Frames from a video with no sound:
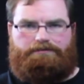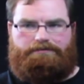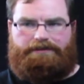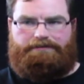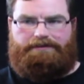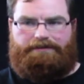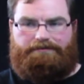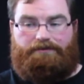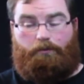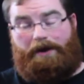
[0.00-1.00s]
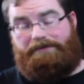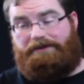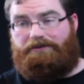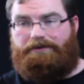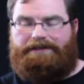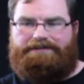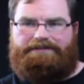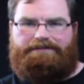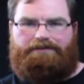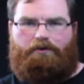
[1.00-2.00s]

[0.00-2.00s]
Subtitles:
That the way they do it isn't